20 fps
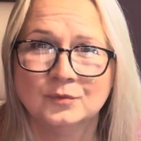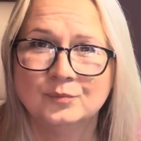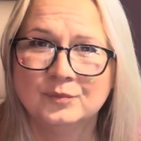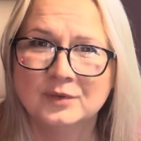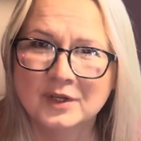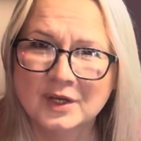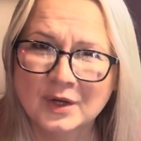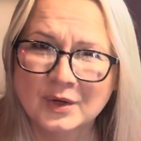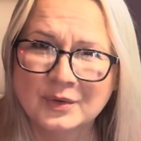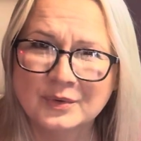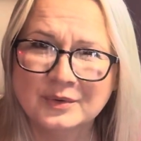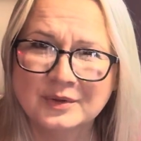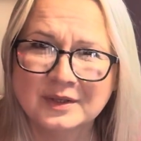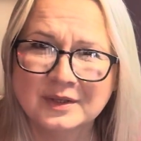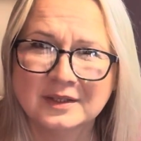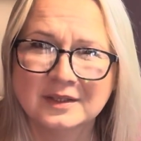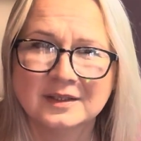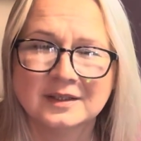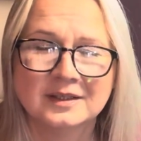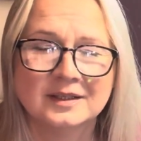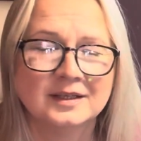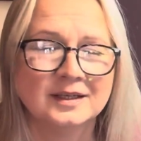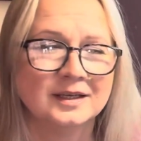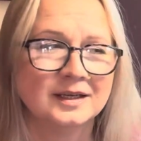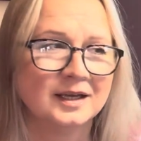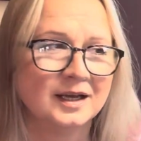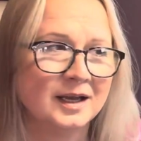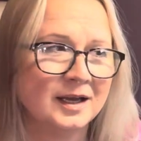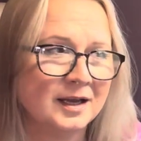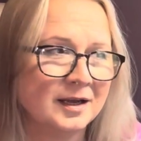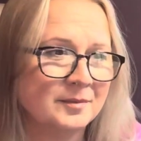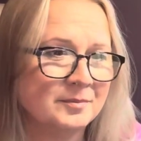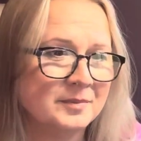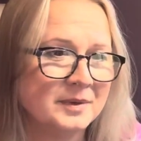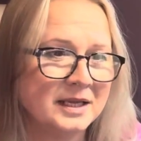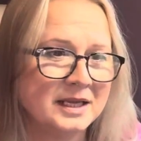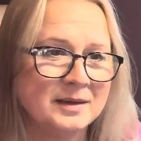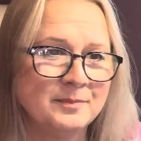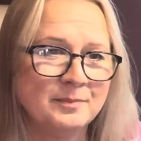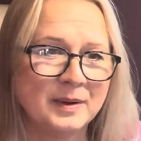You know,
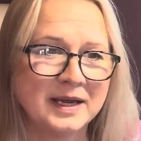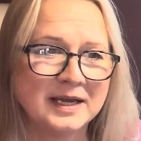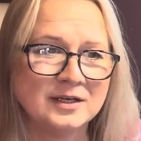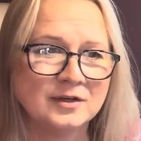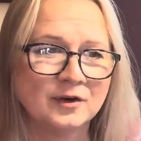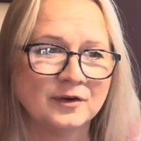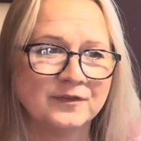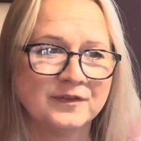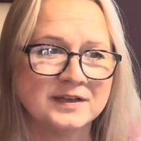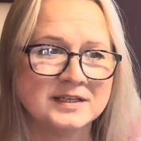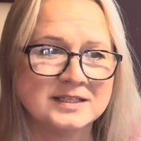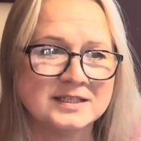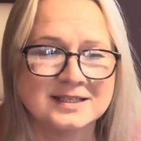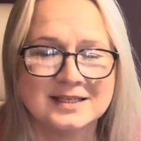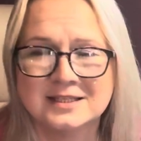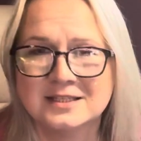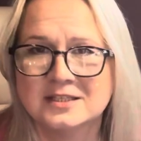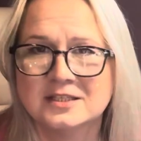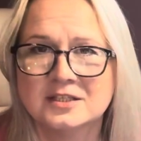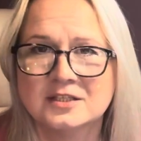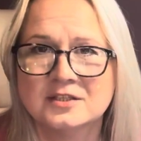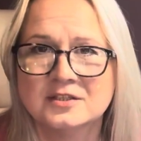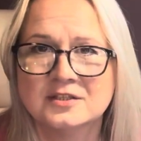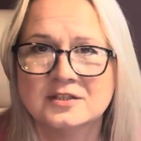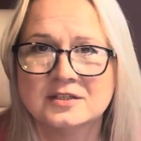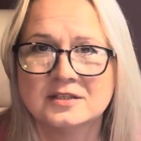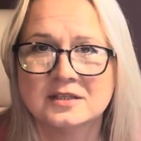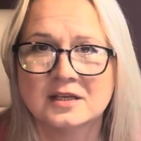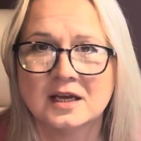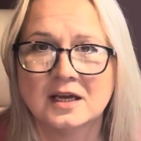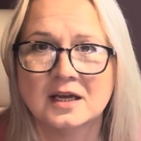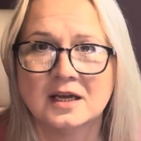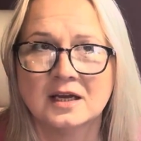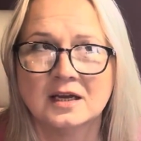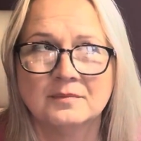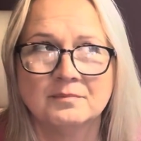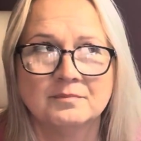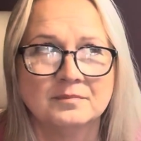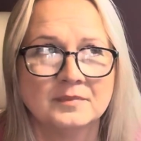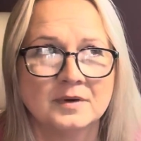he paid off his sister's
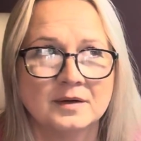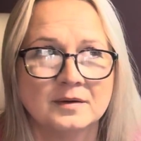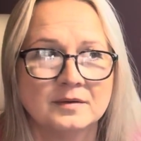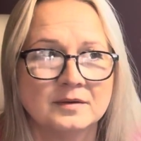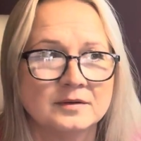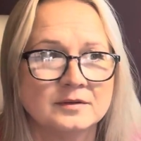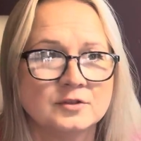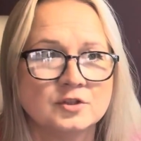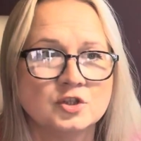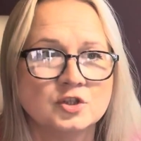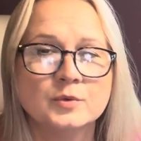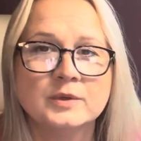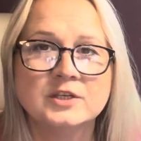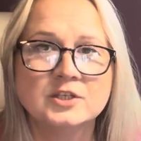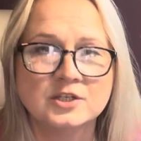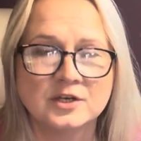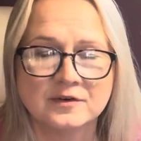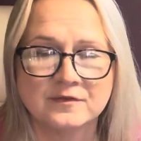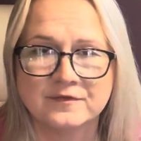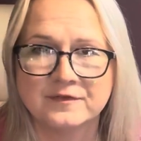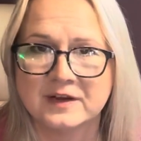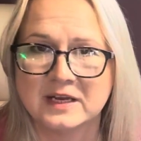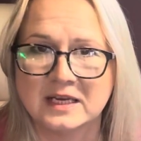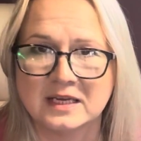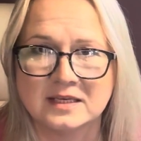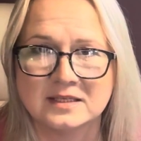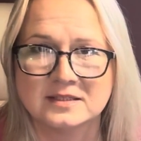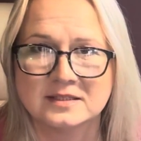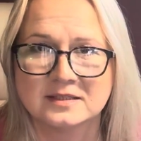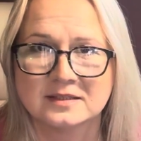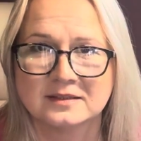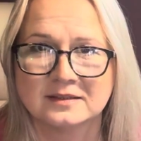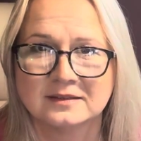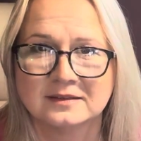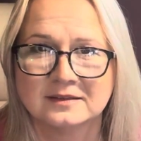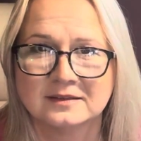tuition fees.